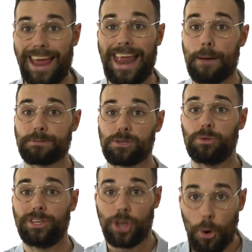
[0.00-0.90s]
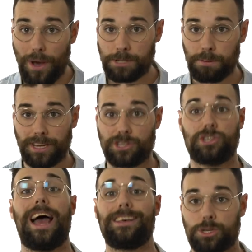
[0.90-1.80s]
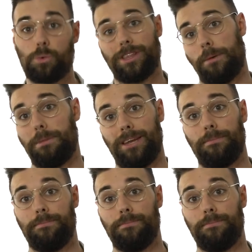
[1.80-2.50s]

and absolutely no explanation as to what they mean.